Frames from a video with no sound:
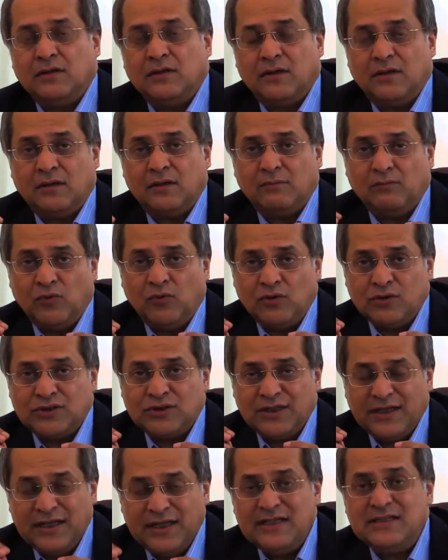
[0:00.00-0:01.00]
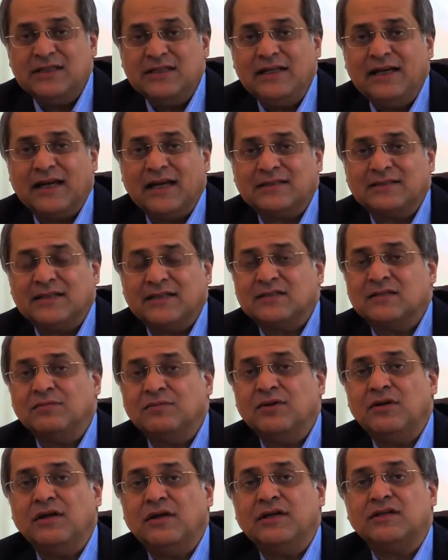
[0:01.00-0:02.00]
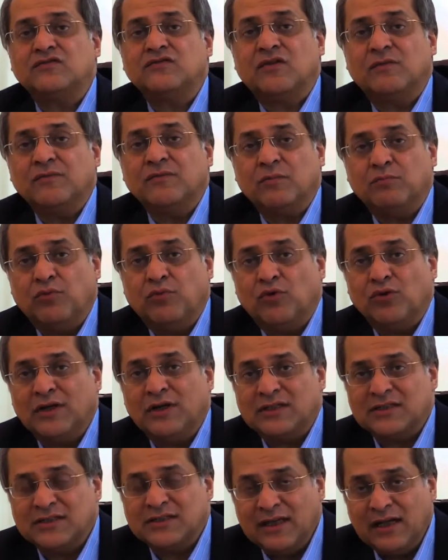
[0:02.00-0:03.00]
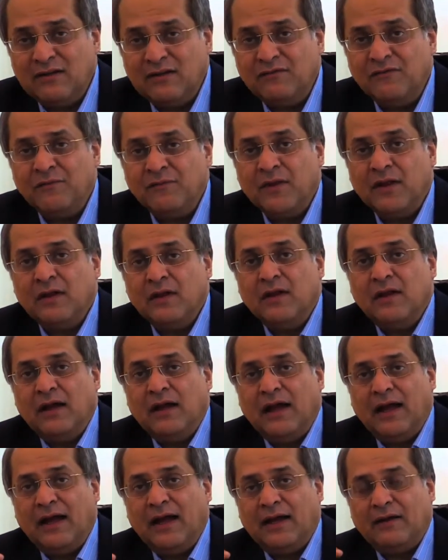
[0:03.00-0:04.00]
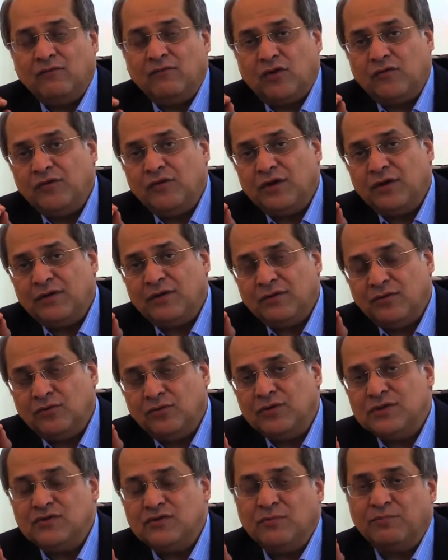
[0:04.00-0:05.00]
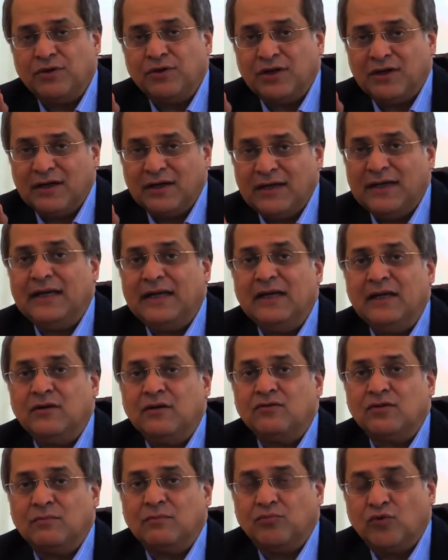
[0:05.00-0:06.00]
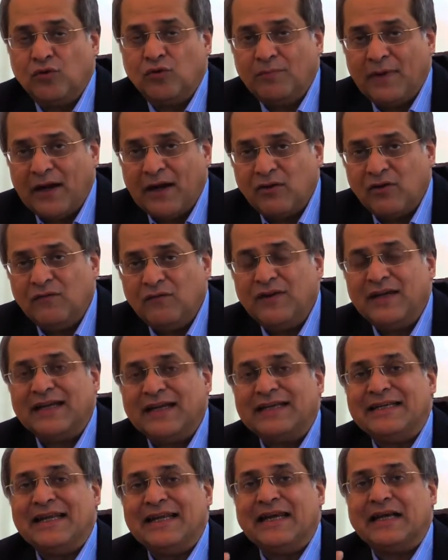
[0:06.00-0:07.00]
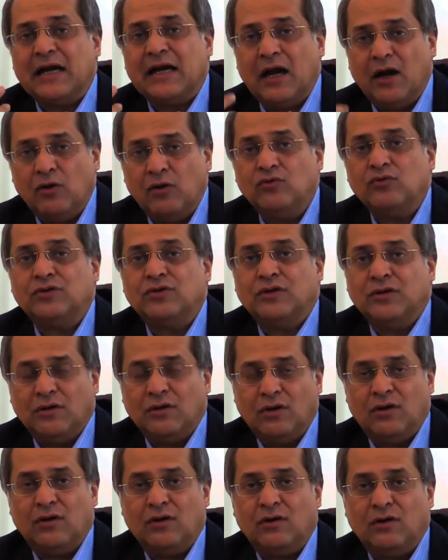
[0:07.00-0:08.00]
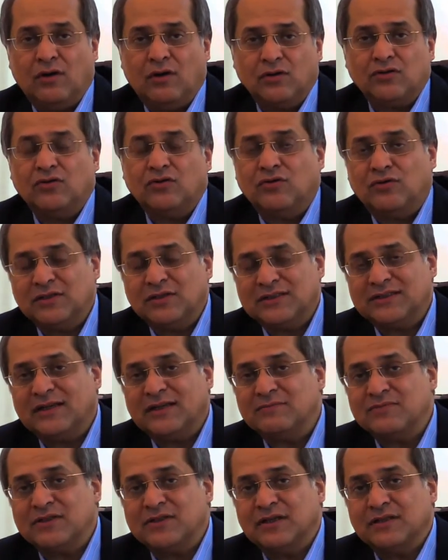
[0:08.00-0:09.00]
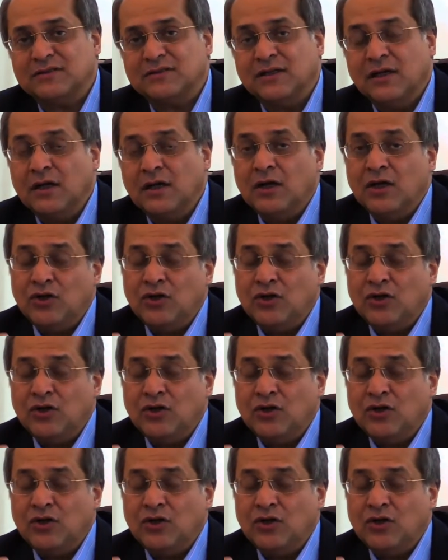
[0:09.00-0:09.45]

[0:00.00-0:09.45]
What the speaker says: The most easily accessible is from the bone itself, and what we do is we put in a needle into the bone marrow and we can take out autologous stem cells.